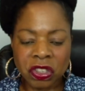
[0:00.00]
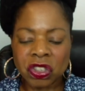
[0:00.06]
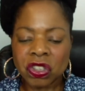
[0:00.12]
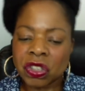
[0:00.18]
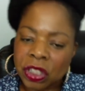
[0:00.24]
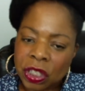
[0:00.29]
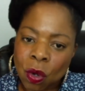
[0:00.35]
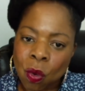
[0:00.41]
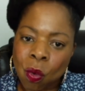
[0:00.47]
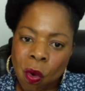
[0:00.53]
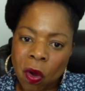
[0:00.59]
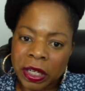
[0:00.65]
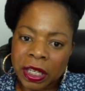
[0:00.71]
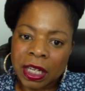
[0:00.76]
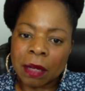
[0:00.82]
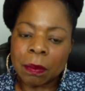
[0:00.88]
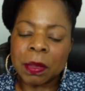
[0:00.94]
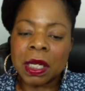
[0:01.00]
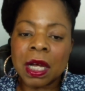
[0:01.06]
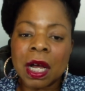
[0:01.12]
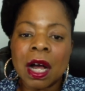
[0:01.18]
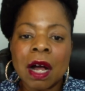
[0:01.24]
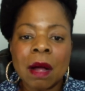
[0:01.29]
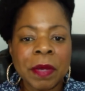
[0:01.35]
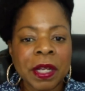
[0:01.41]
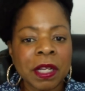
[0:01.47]
is still wanting him to
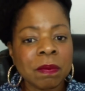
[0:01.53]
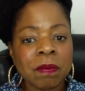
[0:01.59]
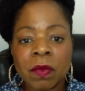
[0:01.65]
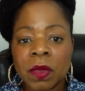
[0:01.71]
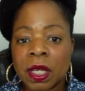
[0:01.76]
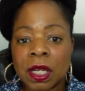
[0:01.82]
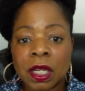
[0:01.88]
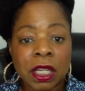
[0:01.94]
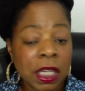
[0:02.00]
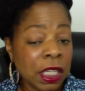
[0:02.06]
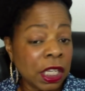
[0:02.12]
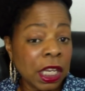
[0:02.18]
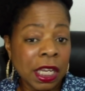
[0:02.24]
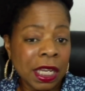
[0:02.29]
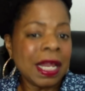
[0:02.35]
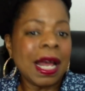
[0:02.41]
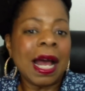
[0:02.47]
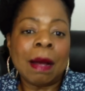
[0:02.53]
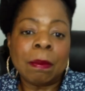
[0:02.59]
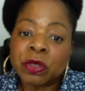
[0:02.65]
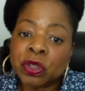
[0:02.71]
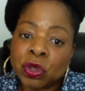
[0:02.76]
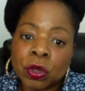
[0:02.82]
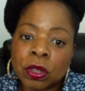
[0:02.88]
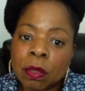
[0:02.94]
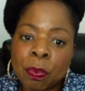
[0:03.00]
come, and I'm
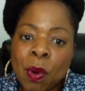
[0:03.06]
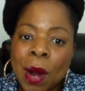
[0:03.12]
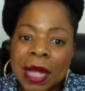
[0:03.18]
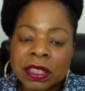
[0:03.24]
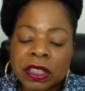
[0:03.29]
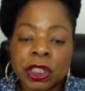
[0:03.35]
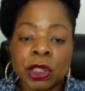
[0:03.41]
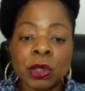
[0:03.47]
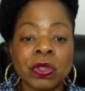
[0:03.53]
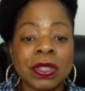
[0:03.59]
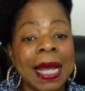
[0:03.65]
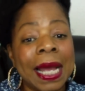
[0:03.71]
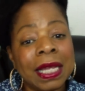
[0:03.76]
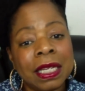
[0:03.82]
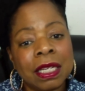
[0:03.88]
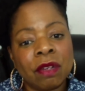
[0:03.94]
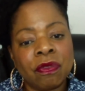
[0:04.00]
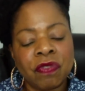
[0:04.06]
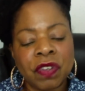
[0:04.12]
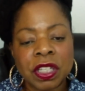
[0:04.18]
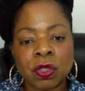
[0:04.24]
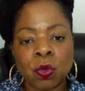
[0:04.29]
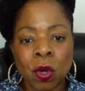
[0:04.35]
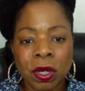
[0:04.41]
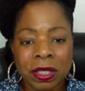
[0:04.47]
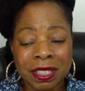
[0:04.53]
sure the prosecution and the defense
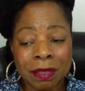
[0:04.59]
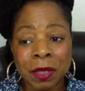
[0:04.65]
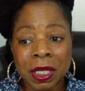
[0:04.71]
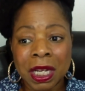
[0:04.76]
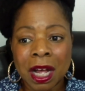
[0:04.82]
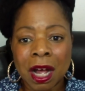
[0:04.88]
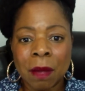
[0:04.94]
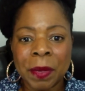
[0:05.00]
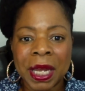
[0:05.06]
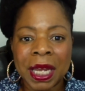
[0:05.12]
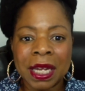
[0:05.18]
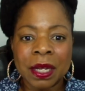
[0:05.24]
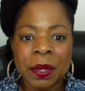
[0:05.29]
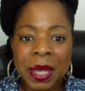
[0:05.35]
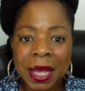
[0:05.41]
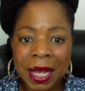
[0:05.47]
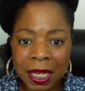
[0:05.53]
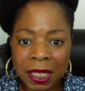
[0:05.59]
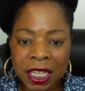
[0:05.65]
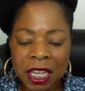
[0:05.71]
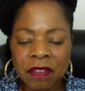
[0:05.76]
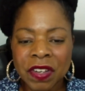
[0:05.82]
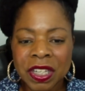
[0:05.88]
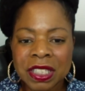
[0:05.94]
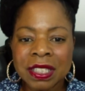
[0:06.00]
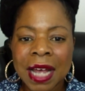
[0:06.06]
wants him to come and give
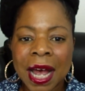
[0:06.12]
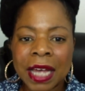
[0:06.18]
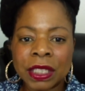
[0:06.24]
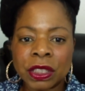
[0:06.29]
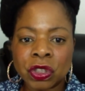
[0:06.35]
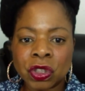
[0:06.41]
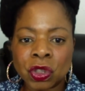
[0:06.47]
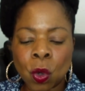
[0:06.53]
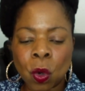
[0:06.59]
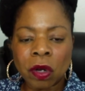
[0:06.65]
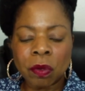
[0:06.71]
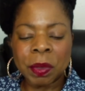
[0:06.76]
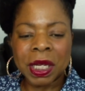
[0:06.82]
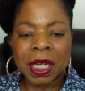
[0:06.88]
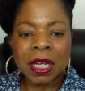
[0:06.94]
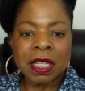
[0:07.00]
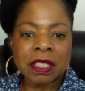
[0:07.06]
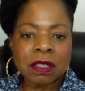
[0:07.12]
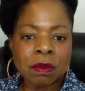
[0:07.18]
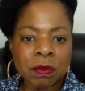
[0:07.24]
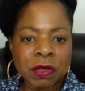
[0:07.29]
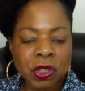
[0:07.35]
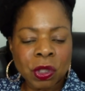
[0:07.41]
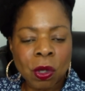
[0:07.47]
his side of the story, because Mr.